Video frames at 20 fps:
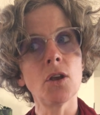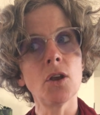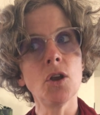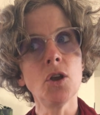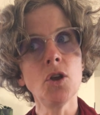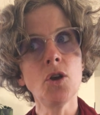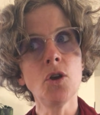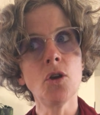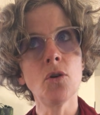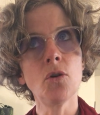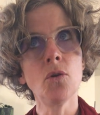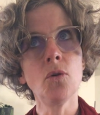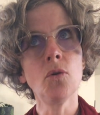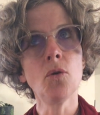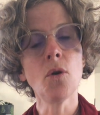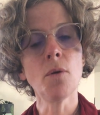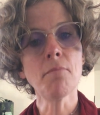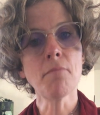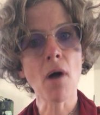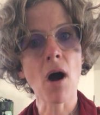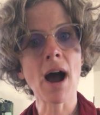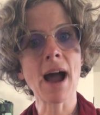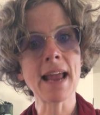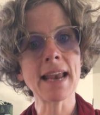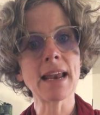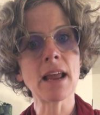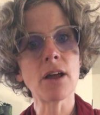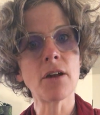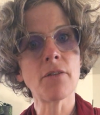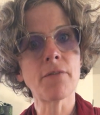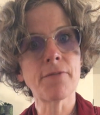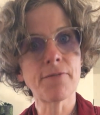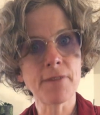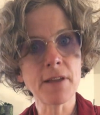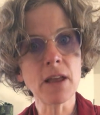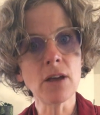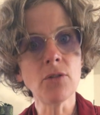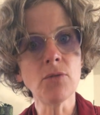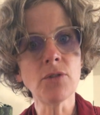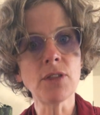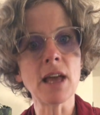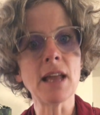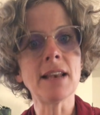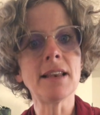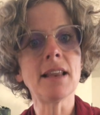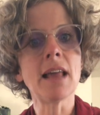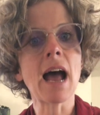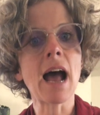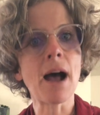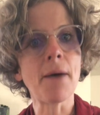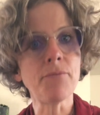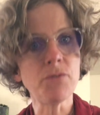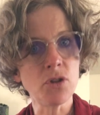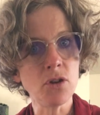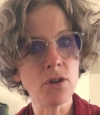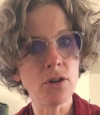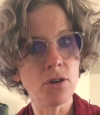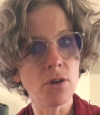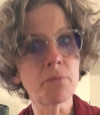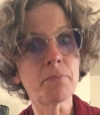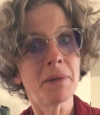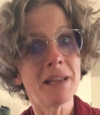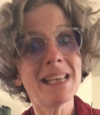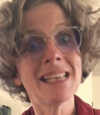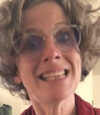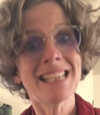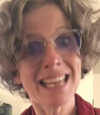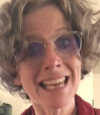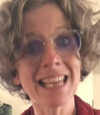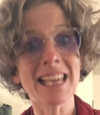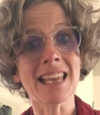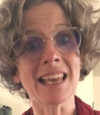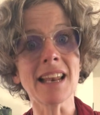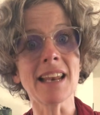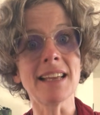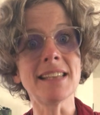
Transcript: you might feel that you're particularly